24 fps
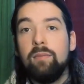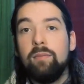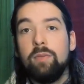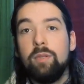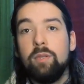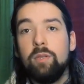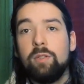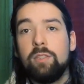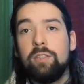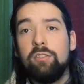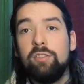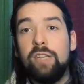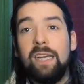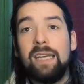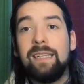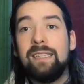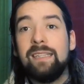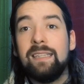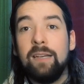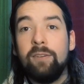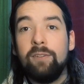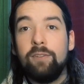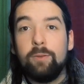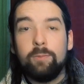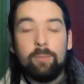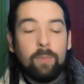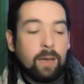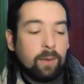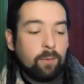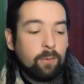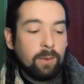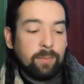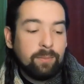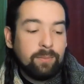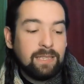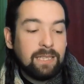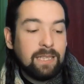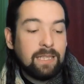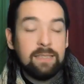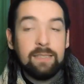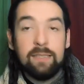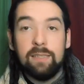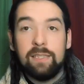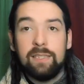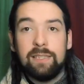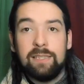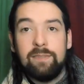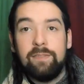you can check it out on my
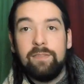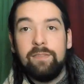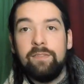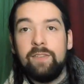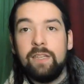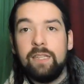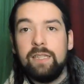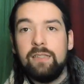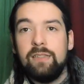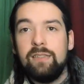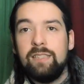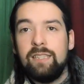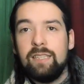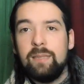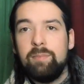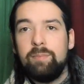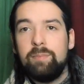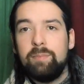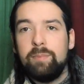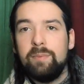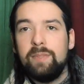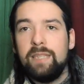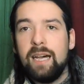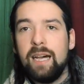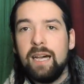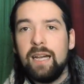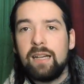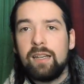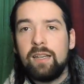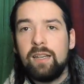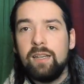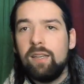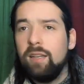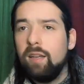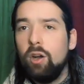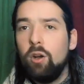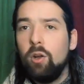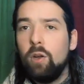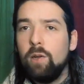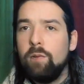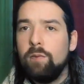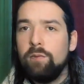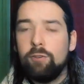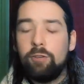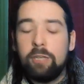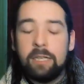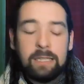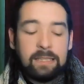website. It's a very deep dark
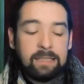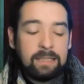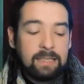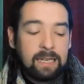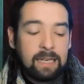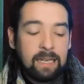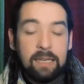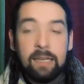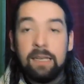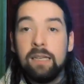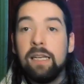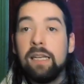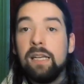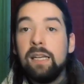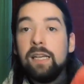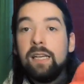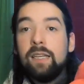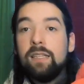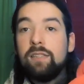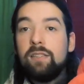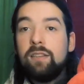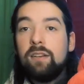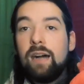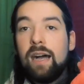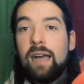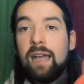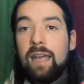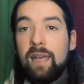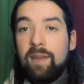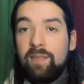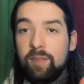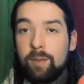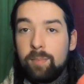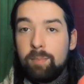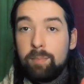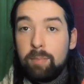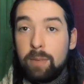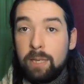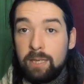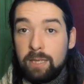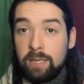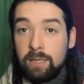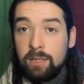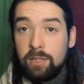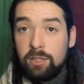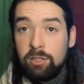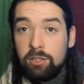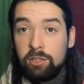olive green color. So I have the
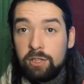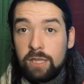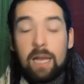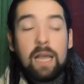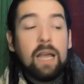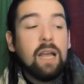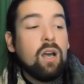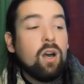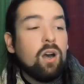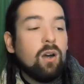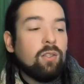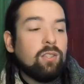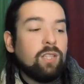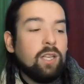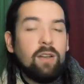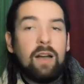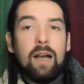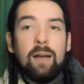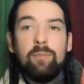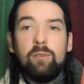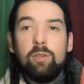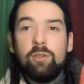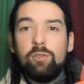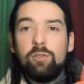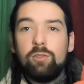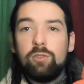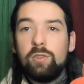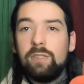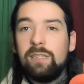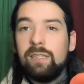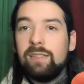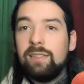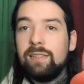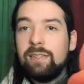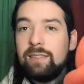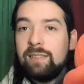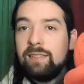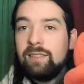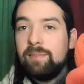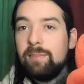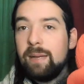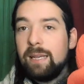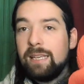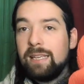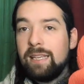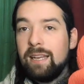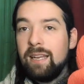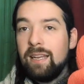peach, although I'm not sure that this is
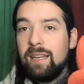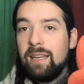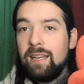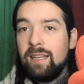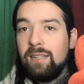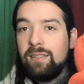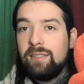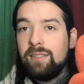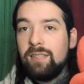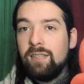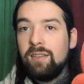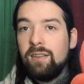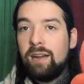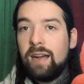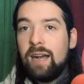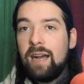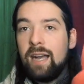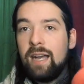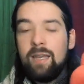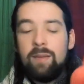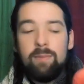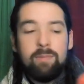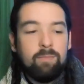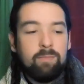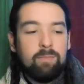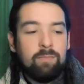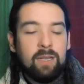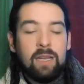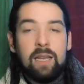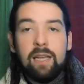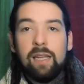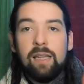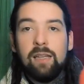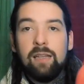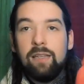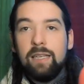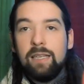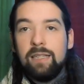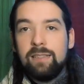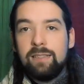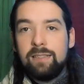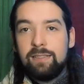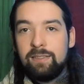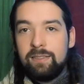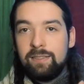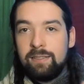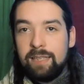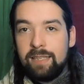my color, so
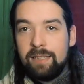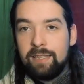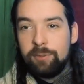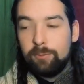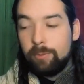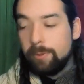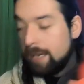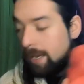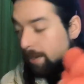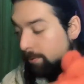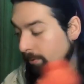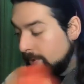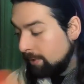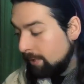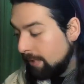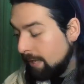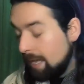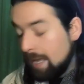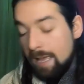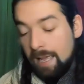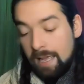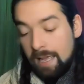let's take this one out.